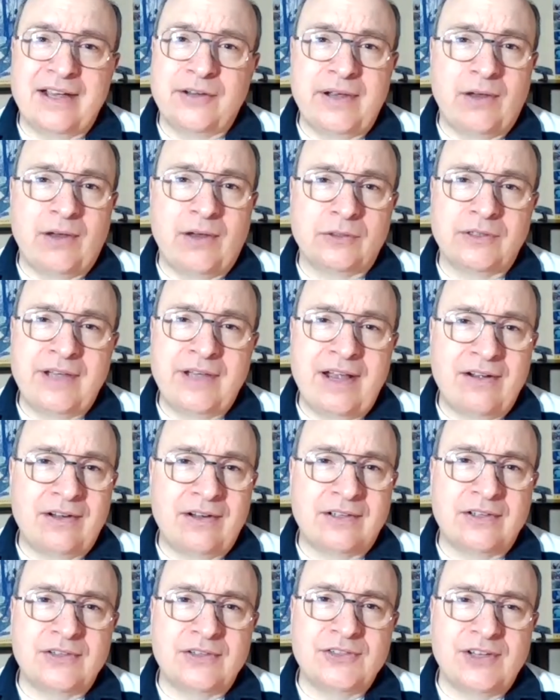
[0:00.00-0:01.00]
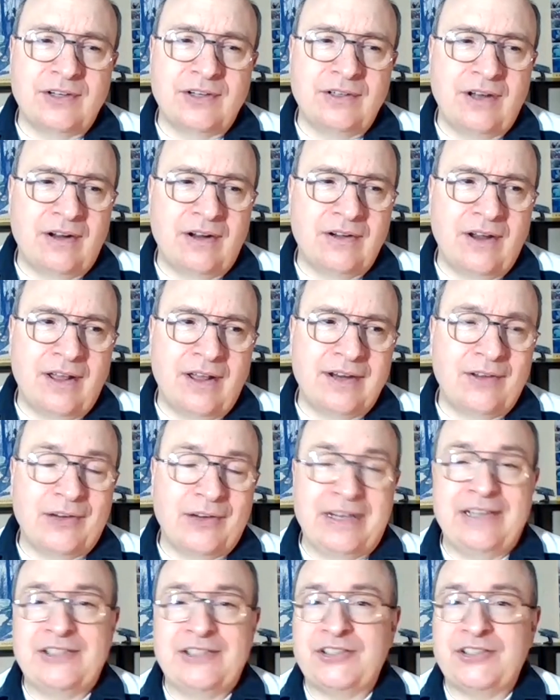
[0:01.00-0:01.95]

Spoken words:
Older characters are not, I mean,